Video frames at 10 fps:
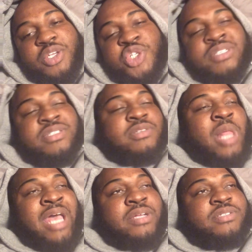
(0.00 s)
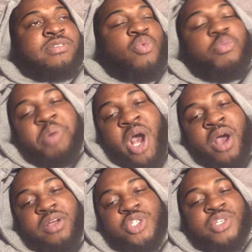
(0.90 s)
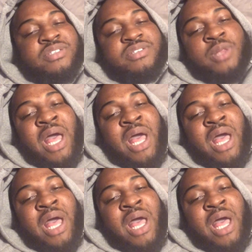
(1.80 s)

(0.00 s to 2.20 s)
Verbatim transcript: just like Tupac, just